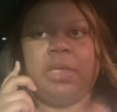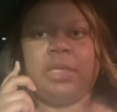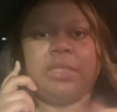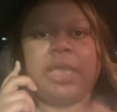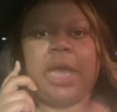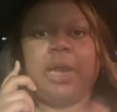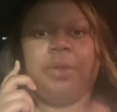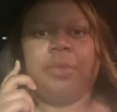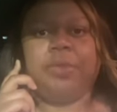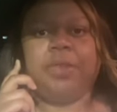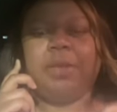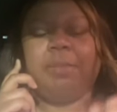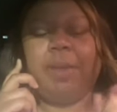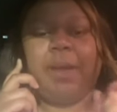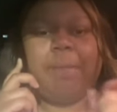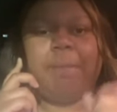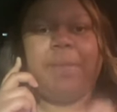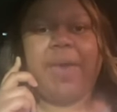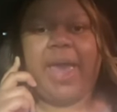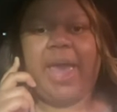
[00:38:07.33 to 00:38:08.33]
Because I don't think
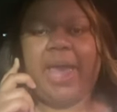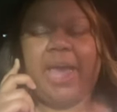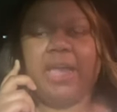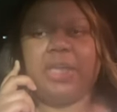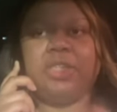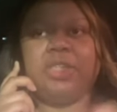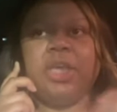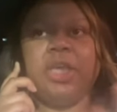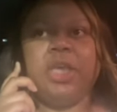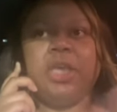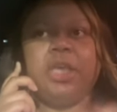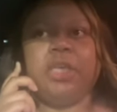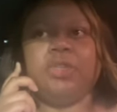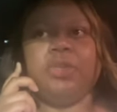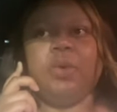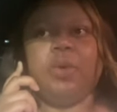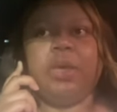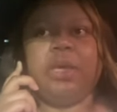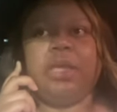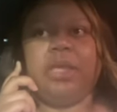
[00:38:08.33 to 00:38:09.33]
my badge
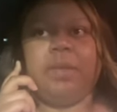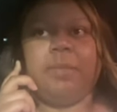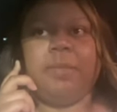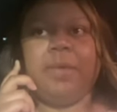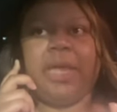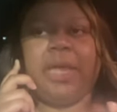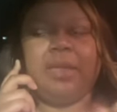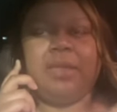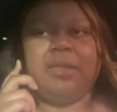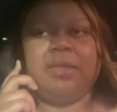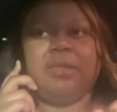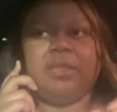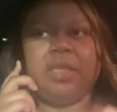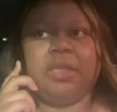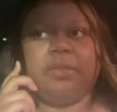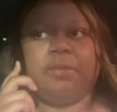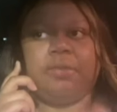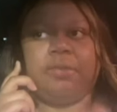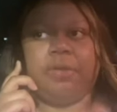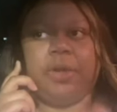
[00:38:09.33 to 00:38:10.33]
is going to get me at least
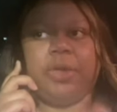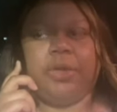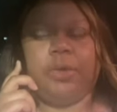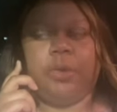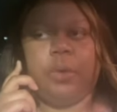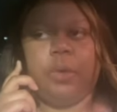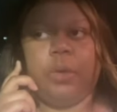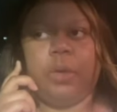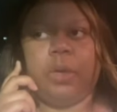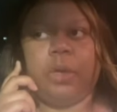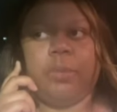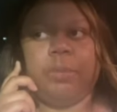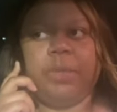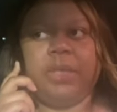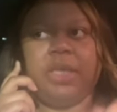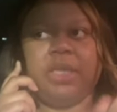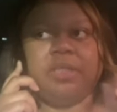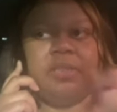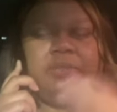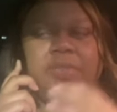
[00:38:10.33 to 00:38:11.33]
in the front door
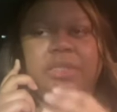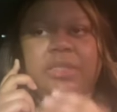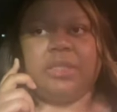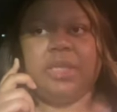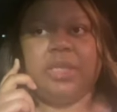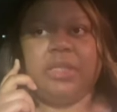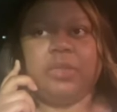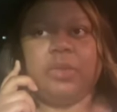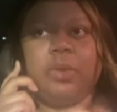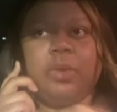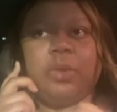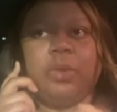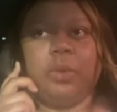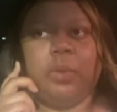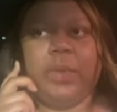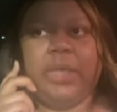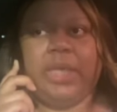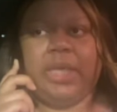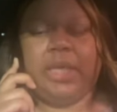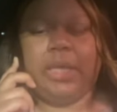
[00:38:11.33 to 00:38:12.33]
because of on the
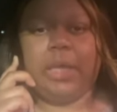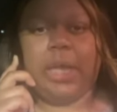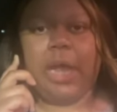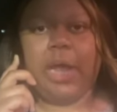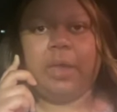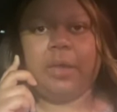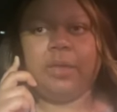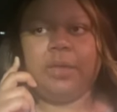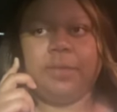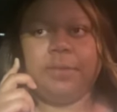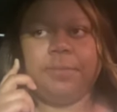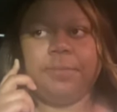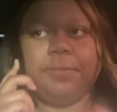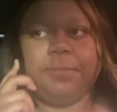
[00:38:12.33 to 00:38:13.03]
weekend lock.